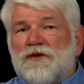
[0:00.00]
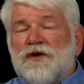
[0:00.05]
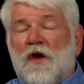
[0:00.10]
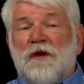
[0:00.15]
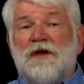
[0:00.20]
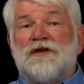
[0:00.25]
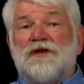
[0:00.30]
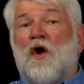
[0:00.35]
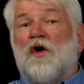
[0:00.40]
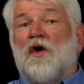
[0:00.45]
So
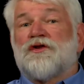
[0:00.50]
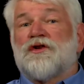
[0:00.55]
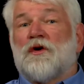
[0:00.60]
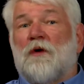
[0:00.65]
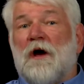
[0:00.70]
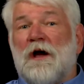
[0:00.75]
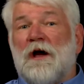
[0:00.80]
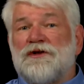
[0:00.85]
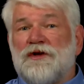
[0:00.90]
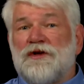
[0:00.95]
these
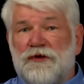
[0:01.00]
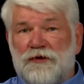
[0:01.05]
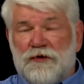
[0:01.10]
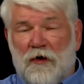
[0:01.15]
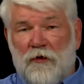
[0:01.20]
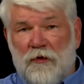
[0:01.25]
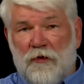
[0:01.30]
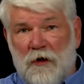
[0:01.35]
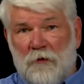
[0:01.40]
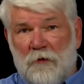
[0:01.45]
ulcerations
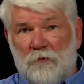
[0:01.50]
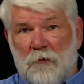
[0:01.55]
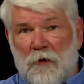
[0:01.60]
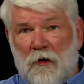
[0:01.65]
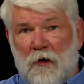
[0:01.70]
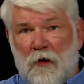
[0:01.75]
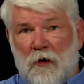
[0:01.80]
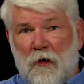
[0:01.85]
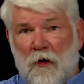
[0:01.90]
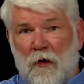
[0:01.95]
are the
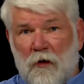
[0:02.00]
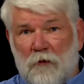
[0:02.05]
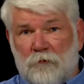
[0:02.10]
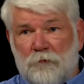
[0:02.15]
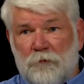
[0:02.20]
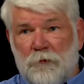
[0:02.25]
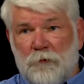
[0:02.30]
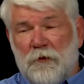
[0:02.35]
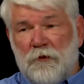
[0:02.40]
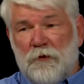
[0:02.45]
are, are
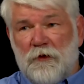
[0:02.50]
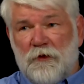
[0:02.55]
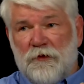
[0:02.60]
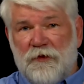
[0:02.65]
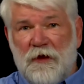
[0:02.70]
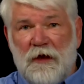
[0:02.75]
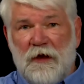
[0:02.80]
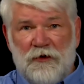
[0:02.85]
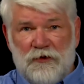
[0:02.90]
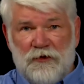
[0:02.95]
the
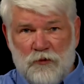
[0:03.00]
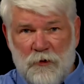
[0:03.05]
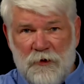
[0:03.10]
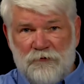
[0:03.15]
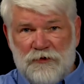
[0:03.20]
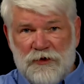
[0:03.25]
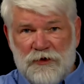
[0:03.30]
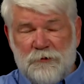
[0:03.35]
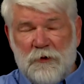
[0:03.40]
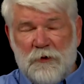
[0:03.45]
things
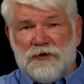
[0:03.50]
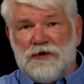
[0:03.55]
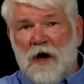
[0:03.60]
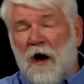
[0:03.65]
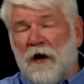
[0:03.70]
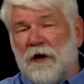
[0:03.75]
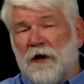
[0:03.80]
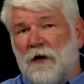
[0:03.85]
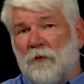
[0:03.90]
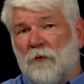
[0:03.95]
we've just been
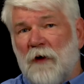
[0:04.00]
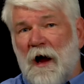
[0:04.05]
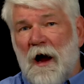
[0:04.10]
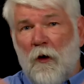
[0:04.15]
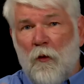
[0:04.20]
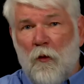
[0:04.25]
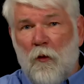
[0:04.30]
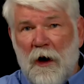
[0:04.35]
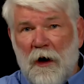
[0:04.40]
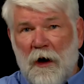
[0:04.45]
talking
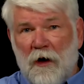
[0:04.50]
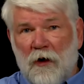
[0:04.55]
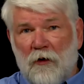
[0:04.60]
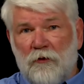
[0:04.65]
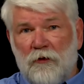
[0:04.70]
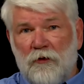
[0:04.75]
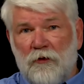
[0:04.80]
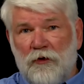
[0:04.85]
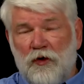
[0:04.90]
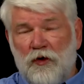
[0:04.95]
about
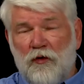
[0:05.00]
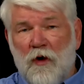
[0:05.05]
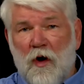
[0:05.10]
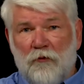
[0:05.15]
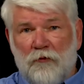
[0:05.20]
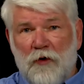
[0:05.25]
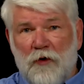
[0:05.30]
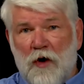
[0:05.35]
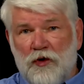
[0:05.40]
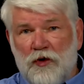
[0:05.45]
where you
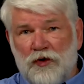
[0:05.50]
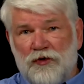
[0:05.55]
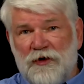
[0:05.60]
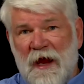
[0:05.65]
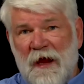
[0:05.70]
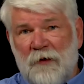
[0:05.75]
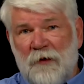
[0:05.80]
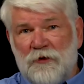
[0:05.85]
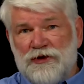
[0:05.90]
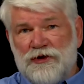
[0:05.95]
don't know you're
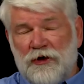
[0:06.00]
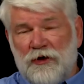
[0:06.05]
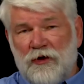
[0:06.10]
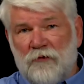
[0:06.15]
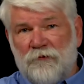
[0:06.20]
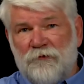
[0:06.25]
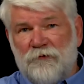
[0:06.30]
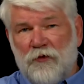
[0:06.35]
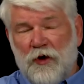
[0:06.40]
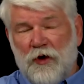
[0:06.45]
damaging
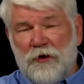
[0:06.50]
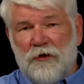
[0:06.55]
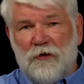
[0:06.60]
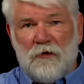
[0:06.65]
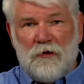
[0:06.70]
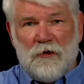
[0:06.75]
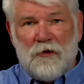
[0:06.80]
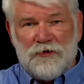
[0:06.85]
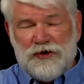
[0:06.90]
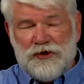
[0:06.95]
your foot,
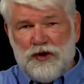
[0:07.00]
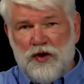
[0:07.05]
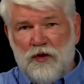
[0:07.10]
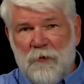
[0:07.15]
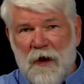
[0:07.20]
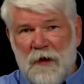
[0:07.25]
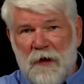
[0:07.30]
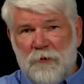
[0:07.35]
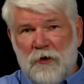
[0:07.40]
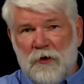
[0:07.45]
the shoe
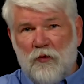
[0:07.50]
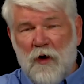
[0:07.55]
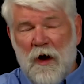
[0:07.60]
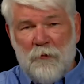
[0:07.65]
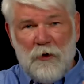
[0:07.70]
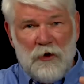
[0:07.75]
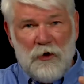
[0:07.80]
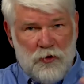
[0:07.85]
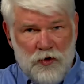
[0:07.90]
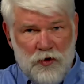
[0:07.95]
may be
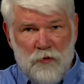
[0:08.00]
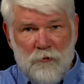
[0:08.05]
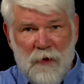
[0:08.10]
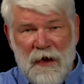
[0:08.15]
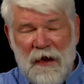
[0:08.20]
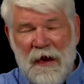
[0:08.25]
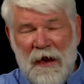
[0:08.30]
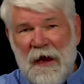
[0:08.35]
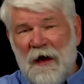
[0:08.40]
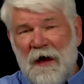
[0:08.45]
rubbing, or you
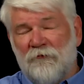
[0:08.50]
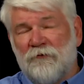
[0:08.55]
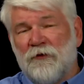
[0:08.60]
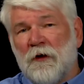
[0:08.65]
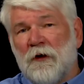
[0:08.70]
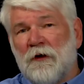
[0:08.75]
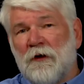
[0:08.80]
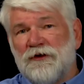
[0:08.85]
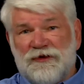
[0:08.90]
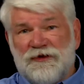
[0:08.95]
may have
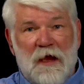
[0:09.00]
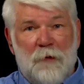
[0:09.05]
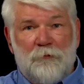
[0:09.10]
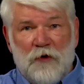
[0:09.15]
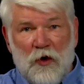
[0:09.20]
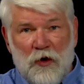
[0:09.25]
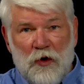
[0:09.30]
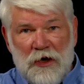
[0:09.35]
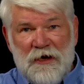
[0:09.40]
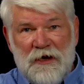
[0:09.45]

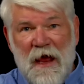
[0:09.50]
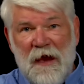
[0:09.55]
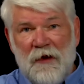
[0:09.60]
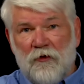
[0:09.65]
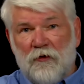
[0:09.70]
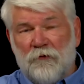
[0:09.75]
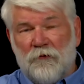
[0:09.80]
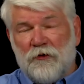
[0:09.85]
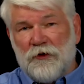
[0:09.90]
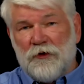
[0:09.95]
stepped on a
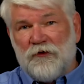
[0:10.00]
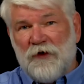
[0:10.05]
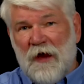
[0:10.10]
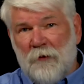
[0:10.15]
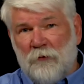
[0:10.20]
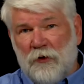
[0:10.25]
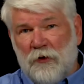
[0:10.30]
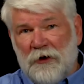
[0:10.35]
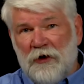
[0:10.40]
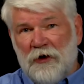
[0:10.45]
nail, for
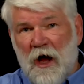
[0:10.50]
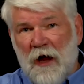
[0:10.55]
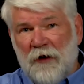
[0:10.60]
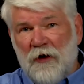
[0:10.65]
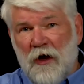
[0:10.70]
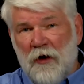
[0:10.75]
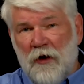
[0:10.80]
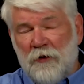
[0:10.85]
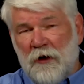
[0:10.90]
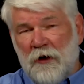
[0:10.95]
example, and not
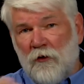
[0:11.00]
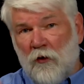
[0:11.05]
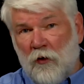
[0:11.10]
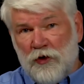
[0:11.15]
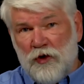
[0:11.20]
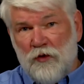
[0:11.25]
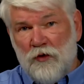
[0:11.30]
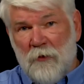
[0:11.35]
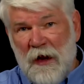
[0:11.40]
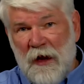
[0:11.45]
known it,
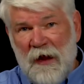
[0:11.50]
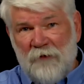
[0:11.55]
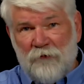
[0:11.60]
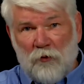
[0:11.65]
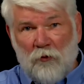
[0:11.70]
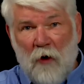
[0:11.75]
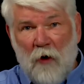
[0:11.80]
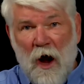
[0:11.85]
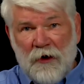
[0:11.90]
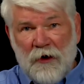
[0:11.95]
or you may have
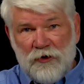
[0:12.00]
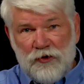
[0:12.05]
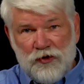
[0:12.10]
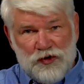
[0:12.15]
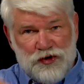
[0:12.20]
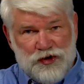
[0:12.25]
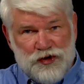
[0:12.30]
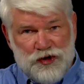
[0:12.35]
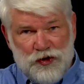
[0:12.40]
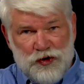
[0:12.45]
a rock in
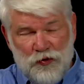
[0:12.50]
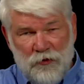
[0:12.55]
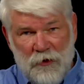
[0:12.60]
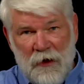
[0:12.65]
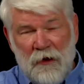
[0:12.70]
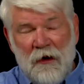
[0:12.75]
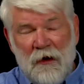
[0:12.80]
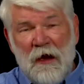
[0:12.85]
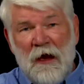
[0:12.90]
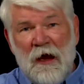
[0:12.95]
your shoe
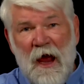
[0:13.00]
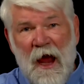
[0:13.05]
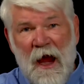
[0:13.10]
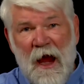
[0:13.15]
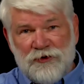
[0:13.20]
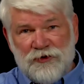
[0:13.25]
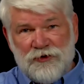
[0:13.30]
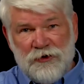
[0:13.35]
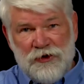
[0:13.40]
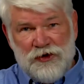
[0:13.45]
that
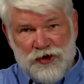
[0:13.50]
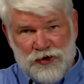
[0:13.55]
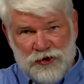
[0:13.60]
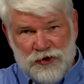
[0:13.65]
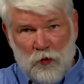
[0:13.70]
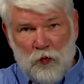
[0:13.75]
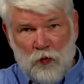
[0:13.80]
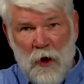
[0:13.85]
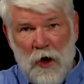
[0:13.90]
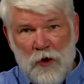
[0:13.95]
actually just
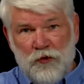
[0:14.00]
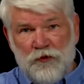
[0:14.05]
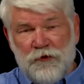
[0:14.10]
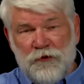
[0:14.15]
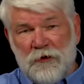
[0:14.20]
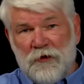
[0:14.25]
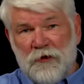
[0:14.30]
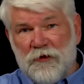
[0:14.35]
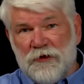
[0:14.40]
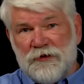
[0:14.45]

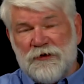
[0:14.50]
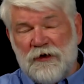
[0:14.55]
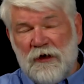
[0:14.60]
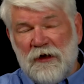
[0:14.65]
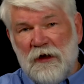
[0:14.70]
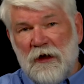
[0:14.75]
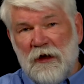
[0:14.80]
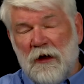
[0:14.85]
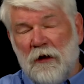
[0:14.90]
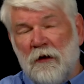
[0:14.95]
erodes into the
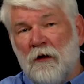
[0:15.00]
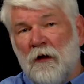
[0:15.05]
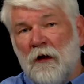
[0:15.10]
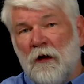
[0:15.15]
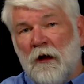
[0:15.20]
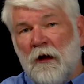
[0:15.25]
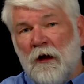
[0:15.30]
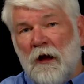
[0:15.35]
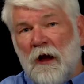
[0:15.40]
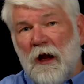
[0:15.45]
skin.
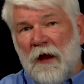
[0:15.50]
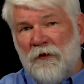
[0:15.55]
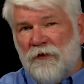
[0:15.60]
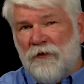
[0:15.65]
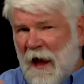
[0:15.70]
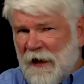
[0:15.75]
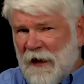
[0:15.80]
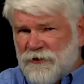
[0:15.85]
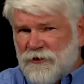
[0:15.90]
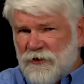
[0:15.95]
And
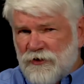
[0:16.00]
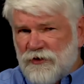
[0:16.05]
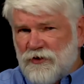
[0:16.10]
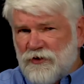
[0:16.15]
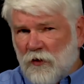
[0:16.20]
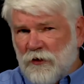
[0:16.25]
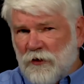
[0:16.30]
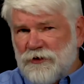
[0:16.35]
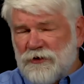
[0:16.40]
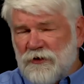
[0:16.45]
that's the
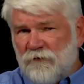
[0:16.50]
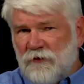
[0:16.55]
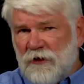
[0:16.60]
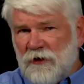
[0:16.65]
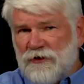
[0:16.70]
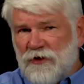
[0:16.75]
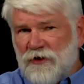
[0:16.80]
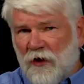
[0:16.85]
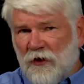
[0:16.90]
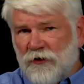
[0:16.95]
source of
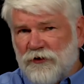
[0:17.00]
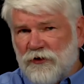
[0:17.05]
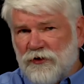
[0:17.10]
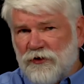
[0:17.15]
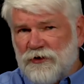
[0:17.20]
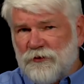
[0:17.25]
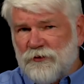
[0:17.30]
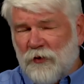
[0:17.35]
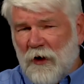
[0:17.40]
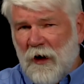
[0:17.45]
these
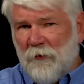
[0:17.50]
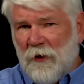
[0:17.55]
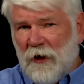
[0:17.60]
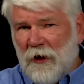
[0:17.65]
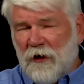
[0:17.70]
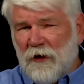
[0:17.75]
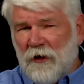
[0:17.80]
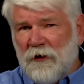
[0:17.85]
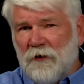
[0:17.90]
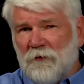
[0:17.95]
ulcers
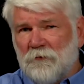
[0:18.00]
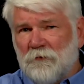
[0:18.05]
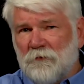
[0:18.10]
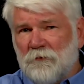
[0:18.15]
primarily?